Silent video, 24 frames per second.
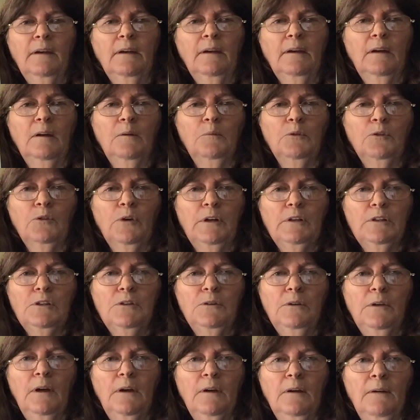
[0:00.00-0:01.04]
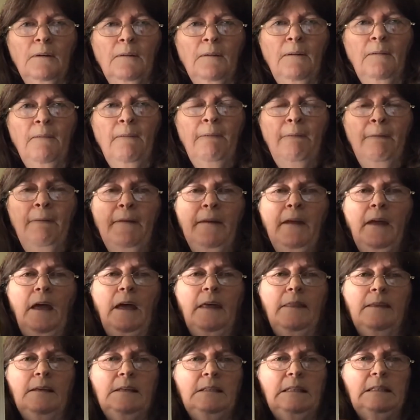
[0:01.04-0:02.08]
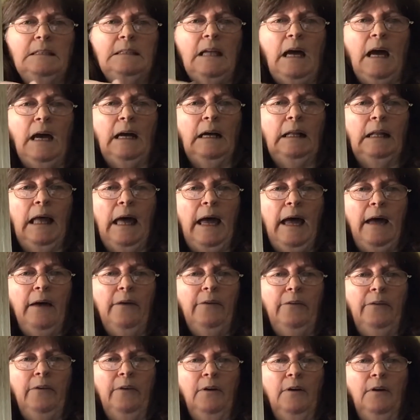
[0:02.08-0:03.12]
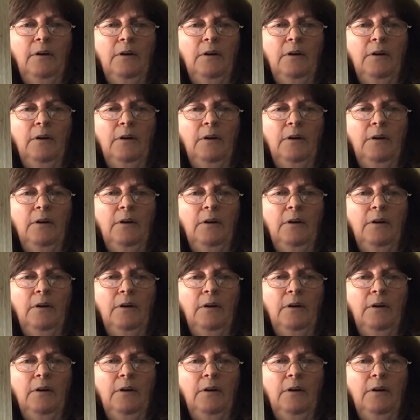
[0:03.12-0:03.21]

It comes right to you. And this is not glass.